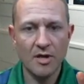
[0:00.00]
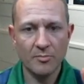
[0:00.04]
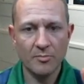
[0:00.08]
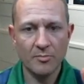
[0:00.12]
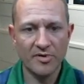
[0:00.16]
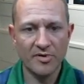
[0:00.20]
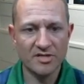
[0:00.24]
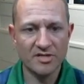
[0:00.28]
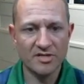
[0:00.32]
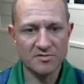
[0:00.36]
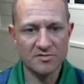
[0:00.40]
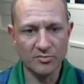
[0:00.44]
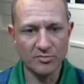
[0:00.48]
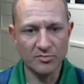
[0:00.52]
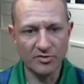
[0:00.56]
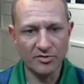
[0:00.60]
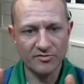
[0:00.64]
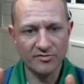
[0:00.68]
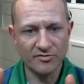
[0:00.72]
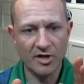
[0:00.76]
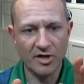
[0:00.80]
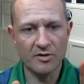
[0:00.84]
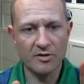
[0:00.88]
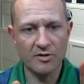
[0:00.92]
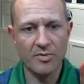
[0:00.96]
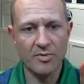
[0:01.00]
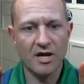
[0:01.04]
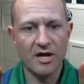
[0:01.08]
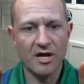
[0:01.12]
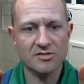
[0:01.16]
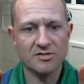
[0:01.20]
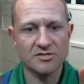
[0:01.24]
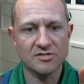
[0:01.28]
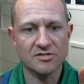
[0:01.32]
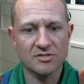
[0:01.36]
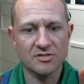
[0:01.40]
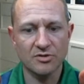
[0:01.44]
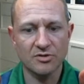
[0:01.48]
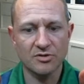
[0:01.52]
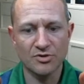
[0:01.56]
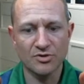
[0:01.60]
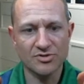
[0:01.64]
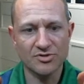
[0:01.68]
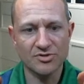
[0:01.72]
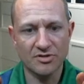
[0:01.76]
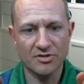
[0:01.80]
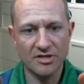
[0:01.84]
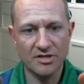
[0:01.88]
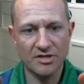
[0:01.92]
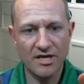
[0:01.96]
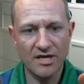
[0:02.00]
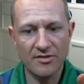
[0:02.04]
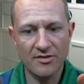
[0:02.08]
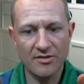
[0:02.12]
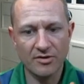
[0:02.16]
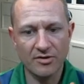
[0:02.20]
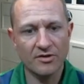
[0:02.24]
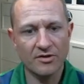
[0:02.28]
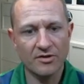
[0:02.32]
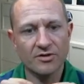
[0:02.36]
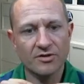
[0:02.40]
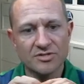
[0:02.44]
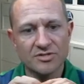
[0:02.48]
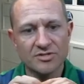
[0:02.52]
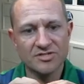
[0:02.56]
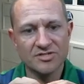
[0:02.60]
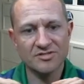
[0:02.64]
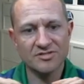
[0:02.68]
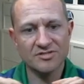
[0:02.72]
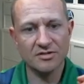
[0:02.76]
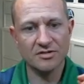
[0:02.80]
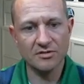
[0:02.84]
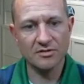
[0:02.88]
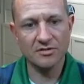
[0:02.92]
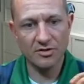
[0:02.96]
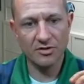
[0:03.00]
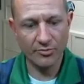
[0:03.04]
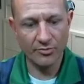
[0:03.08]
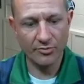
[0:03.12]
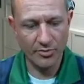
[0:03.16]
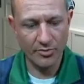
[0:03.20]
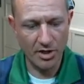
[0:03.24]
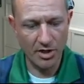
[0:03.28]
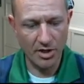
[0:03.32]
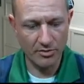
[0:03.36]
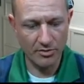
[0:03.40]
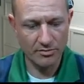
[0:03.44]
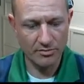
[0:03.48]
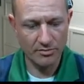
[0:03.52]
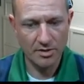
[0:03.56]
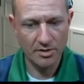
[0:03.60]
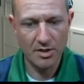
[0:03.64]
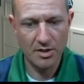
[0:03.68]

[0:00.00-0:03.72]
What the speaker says: but it's moved all the boxes closer together and they're still in a row.